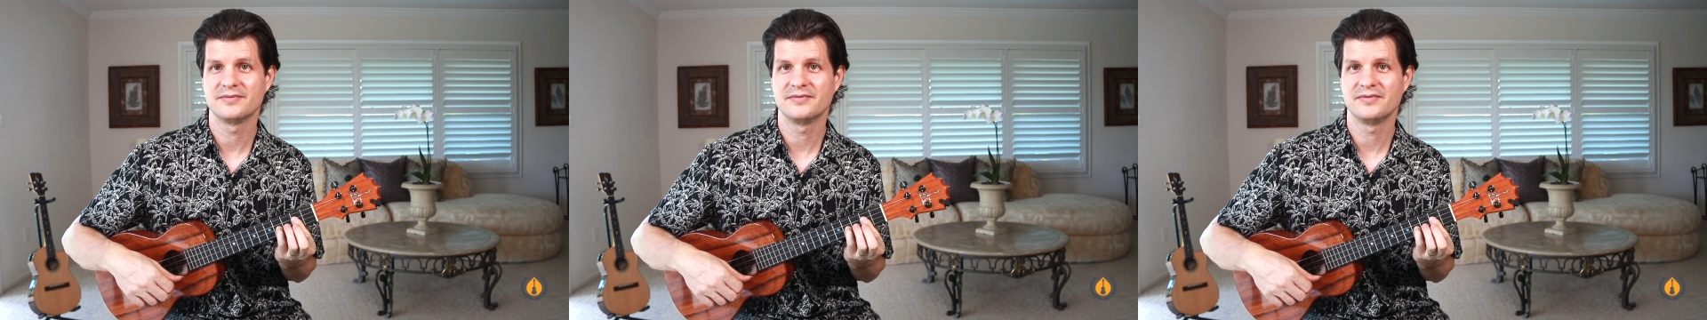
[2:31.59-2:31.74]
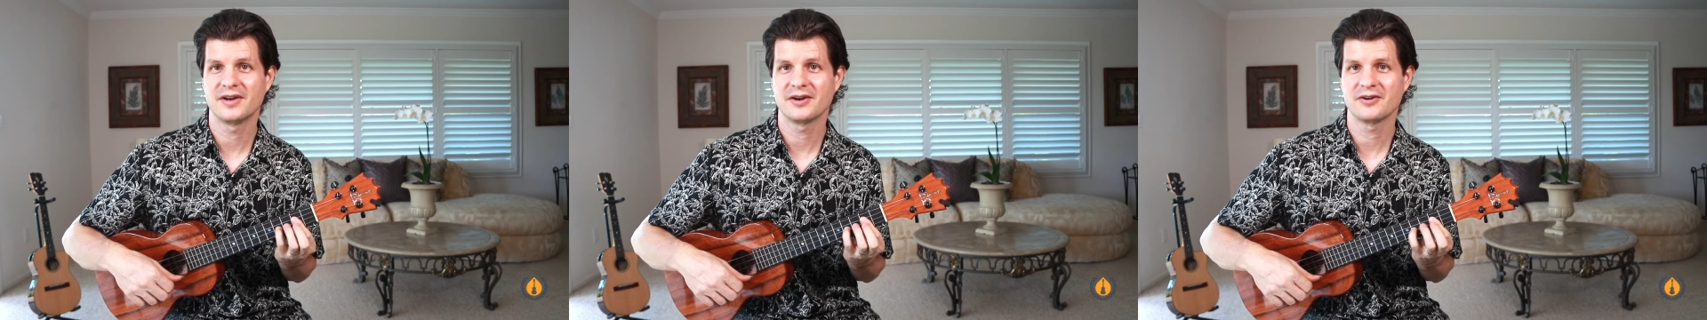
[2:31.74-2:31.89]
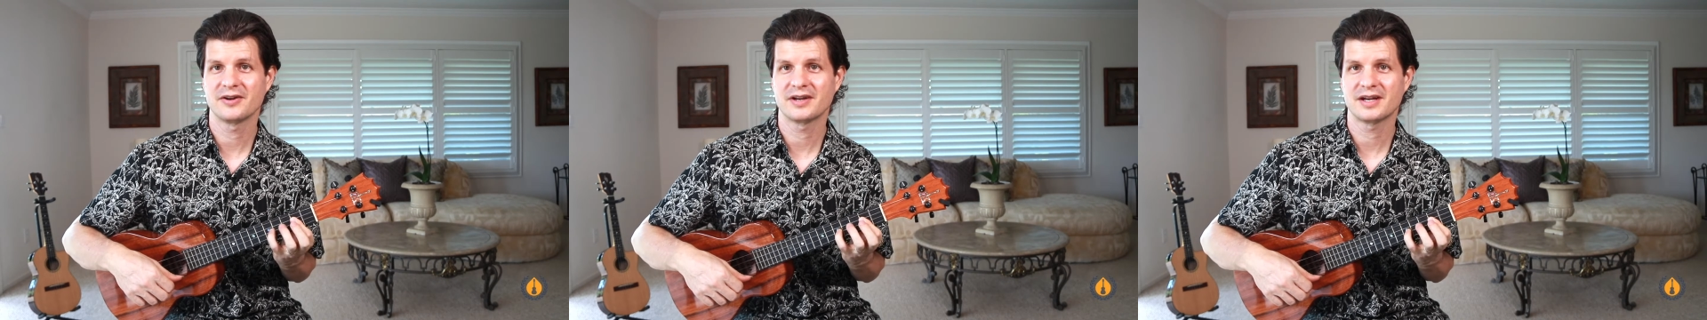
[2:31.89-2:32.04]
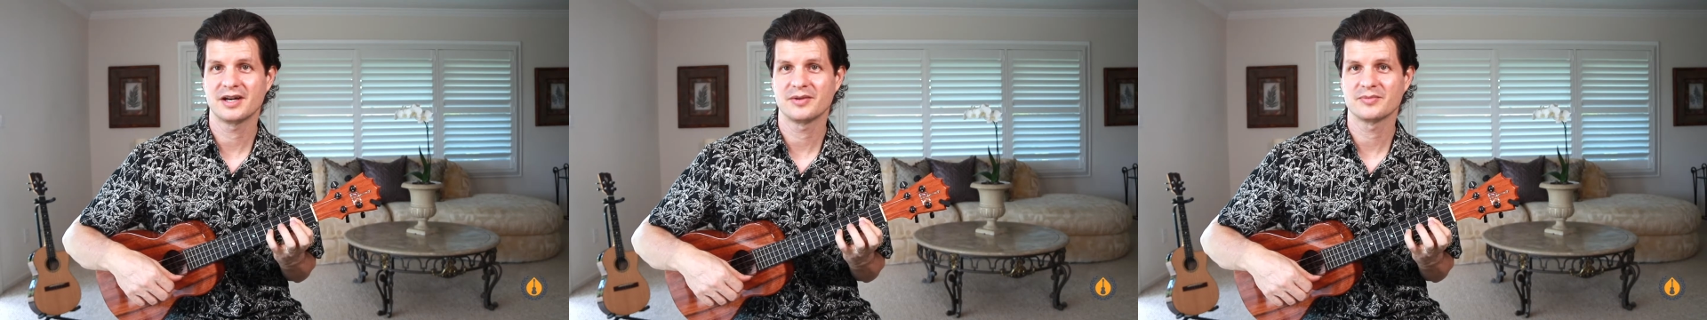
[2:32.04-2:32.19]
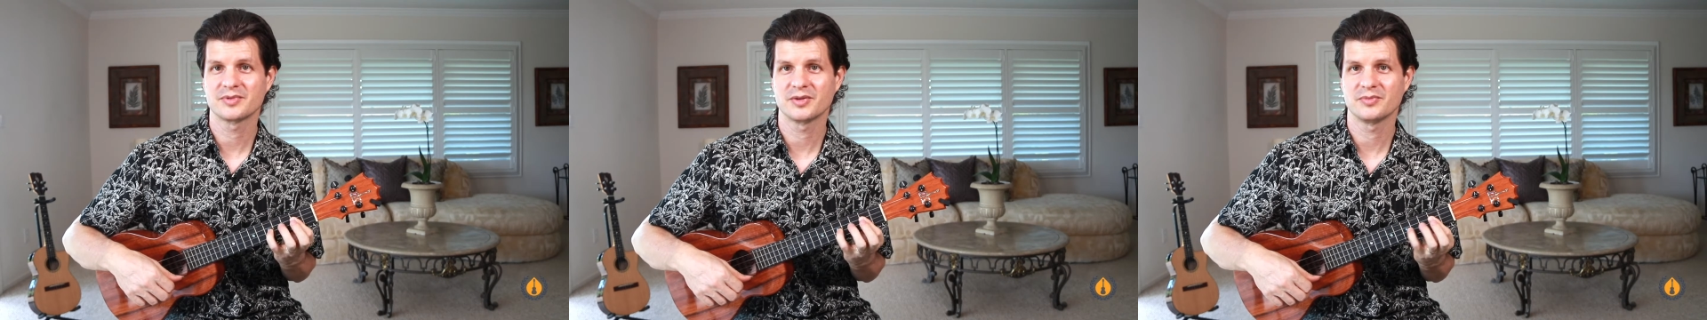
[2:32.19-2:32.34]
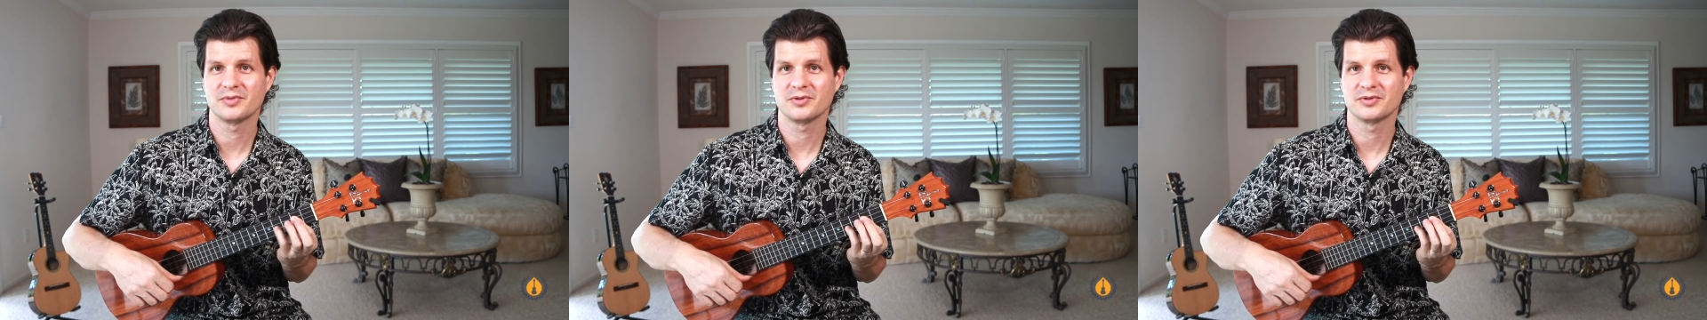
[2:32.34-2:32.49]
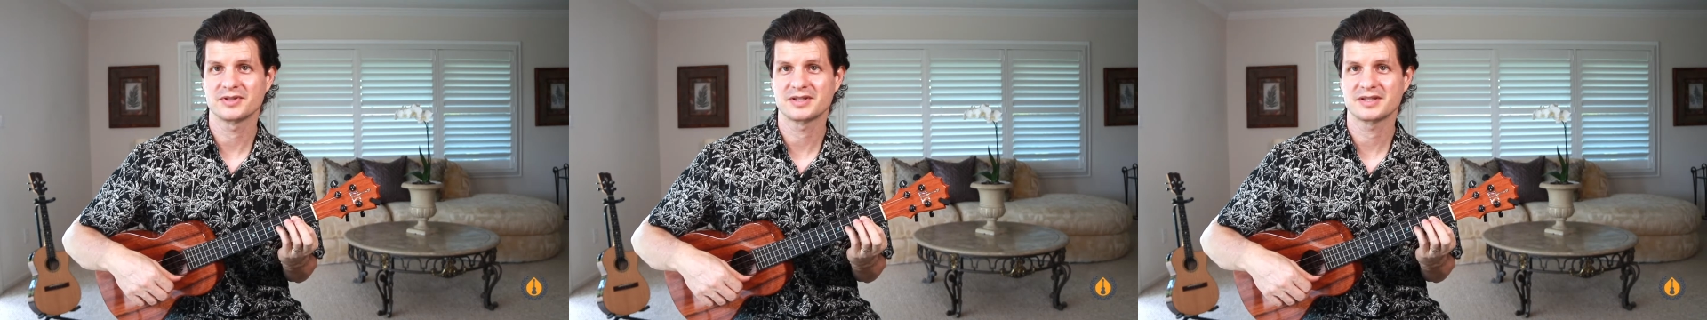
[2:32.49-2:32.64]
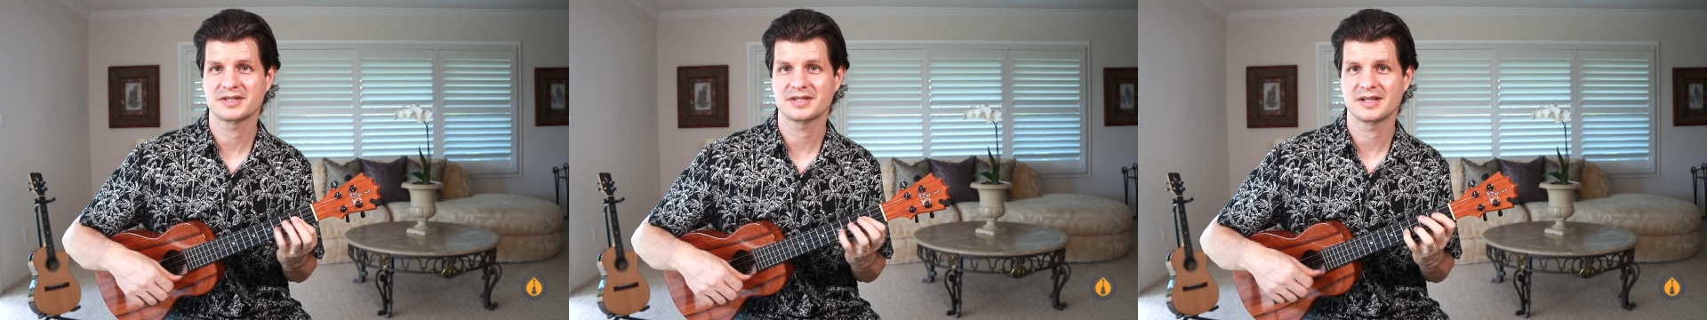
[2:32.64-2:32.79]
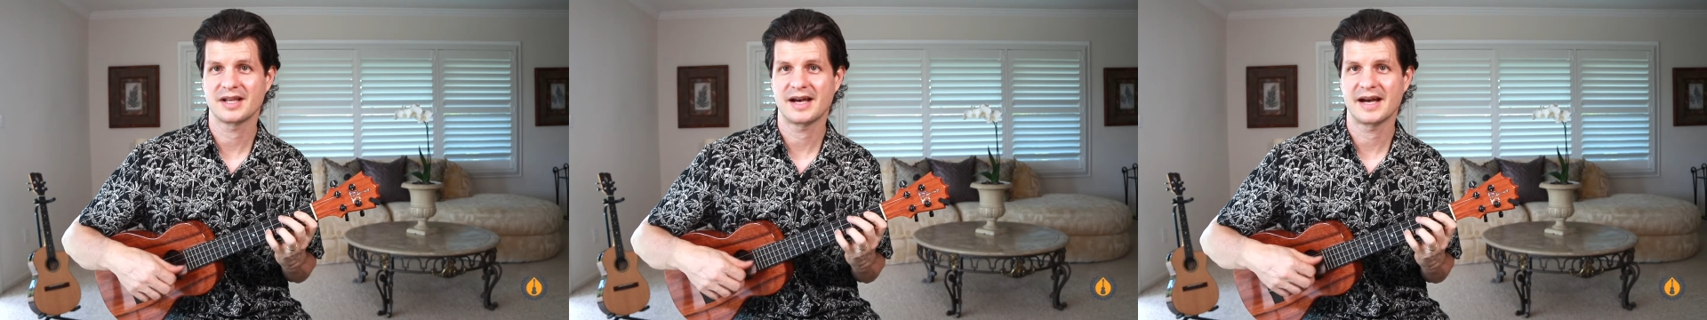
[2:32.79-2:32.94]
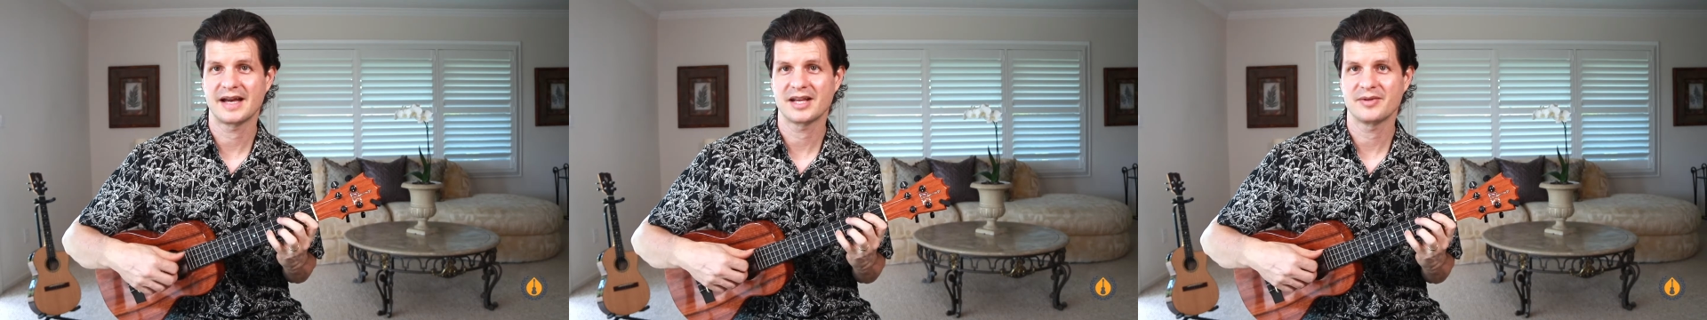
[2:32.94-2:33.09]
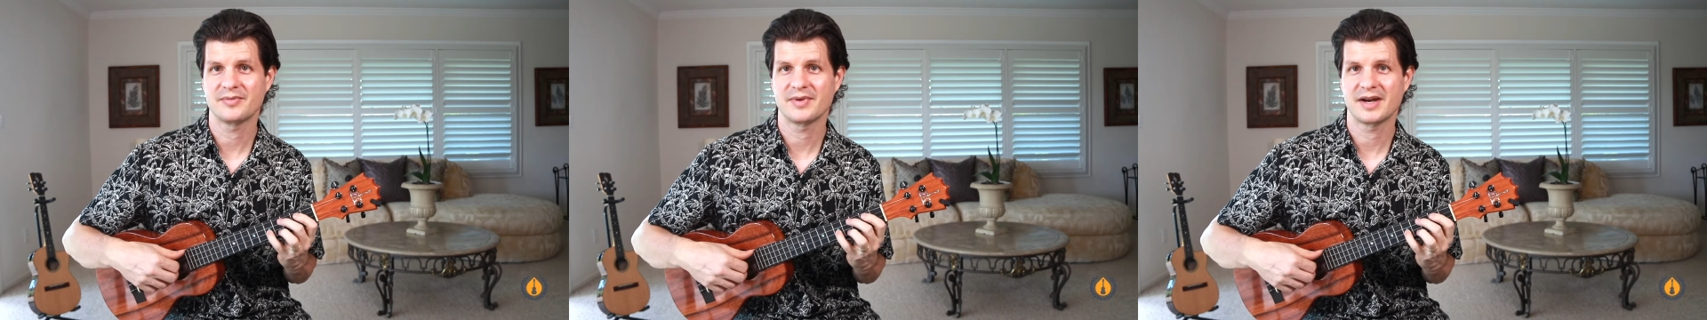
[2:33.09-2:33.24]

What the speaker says: very comfortable sliding